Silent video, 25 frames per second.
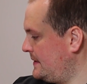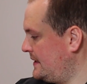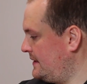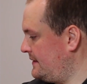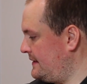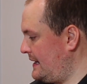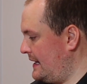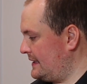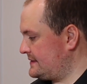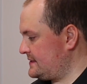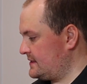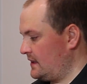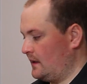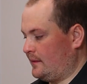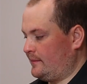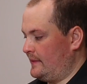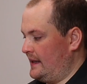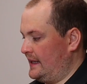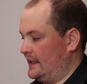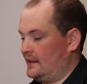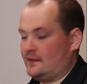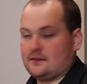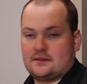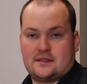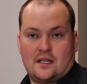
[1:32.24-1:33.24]
but that's not
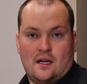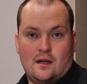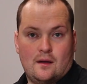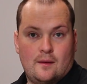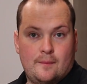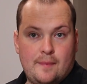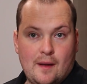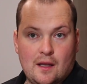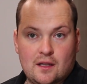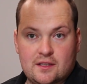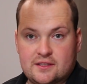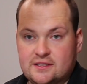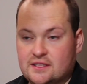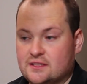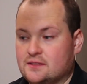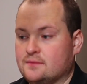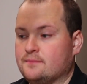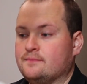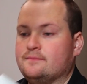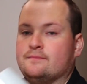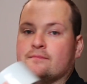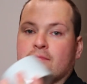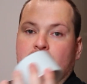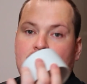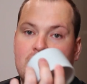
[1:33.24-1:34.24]
me, so
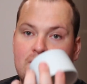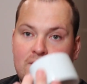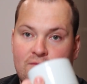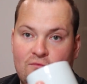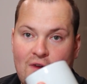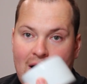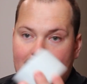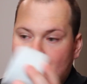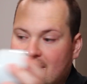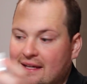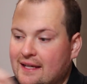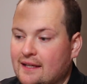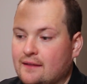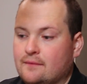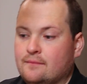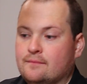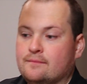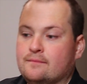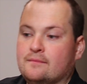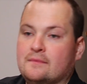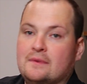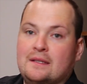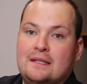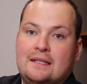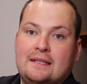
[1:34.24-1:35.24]
apologies. Ramekin
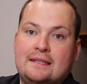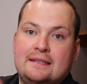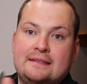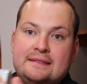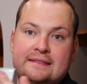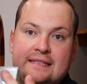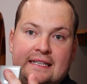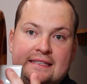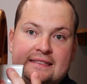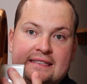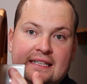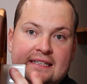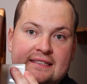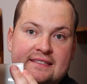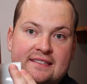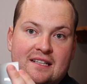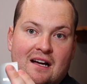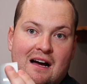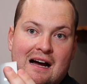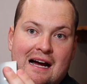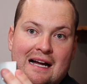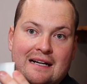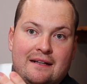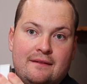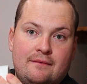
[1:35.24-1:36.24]
sits
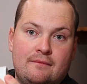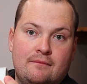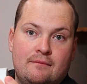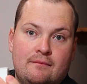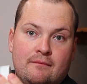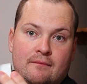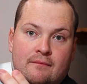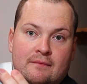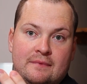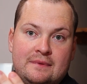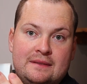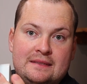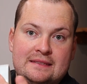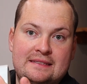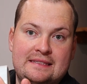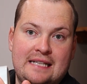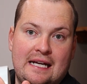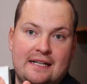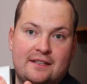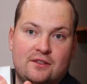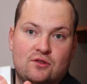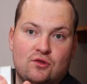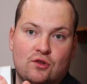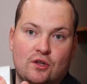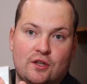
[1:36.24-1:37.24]
inside
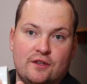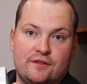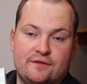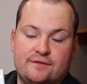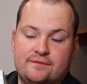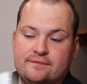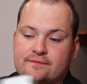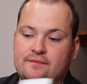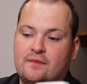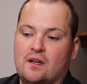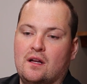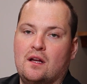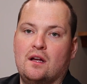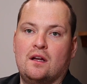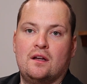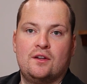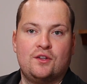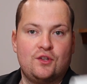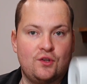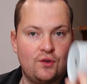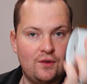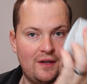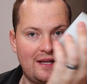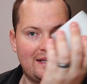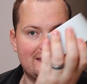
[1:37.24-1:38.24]
said groove.
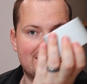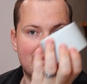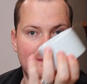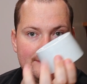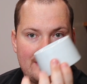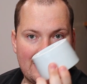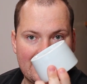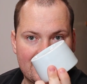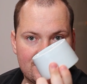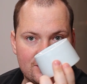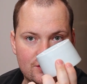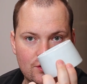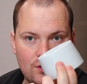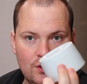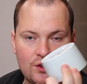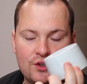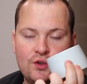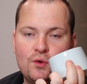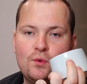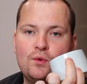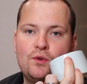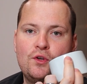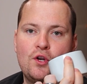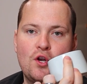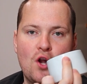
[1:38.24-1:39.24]
You need to make sure
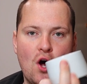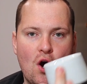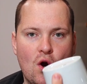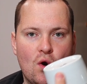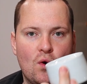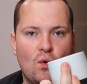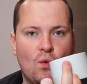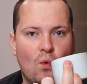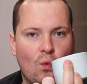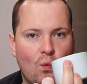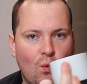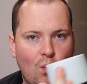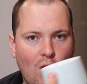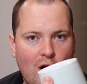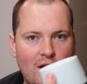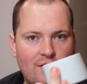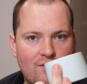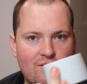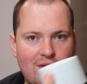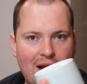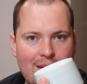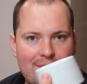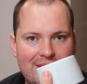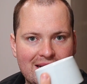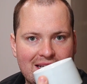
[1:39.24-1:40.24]
you know
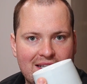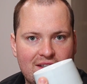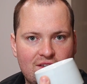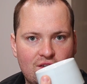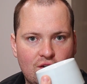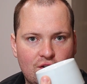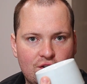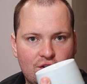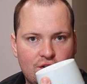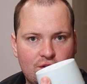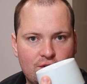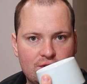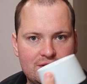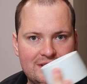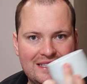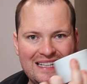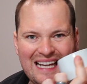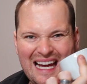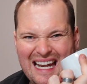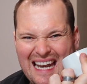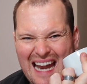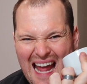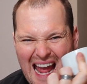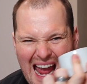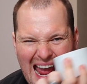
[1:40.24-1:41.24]
what ramekin you're
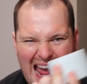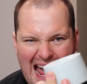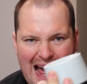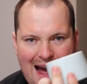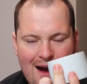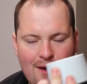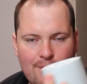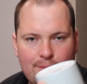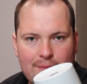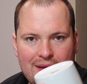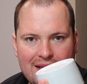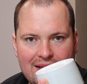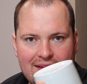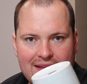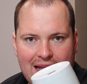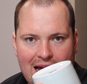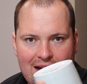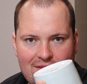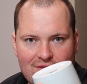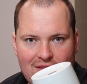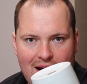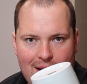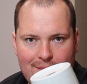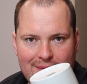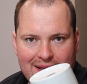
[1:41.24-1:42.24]
using and how big
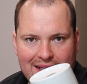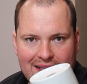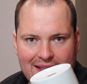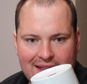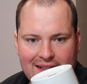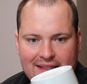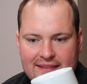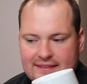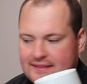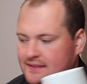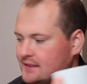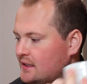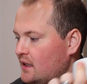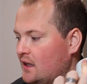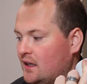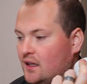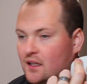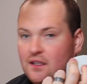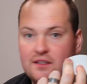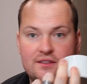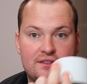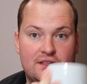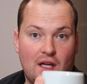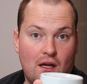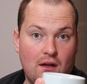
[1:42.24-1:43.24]
that ramekin is.
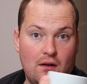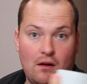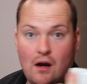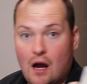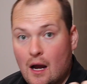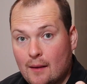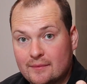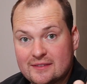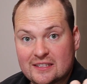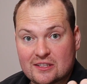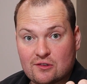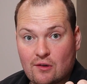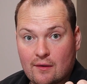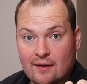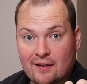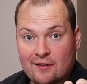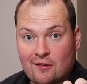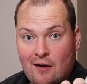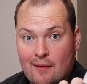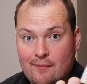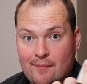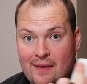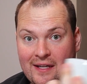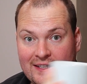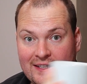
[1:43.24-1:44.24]
So I'm just going to grab